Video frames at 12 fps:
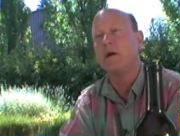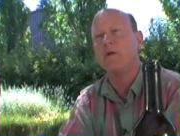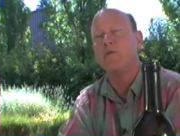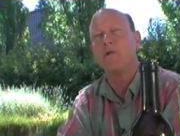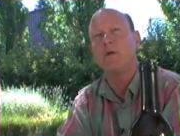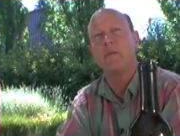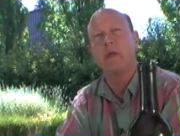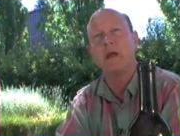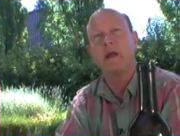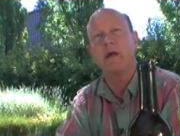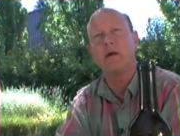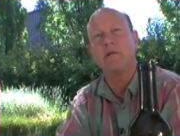from the
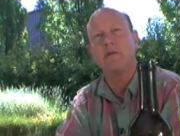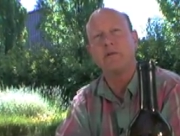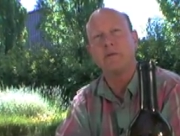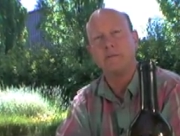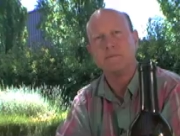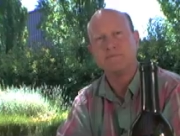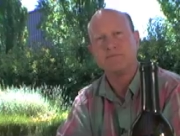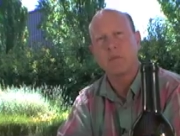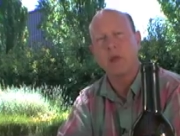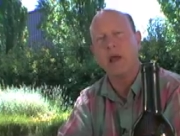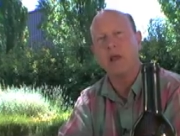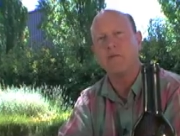hills
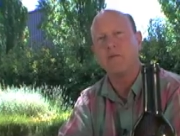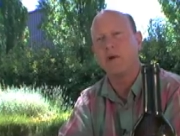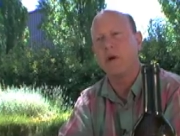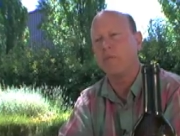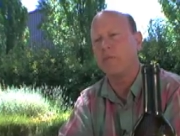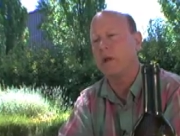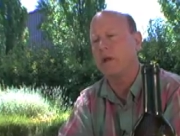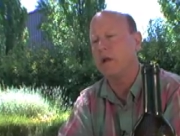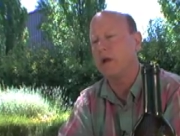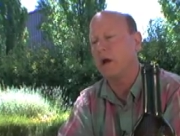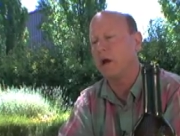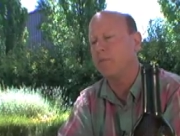and from
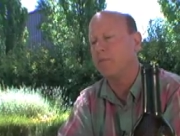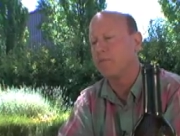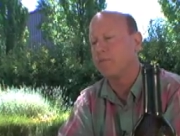the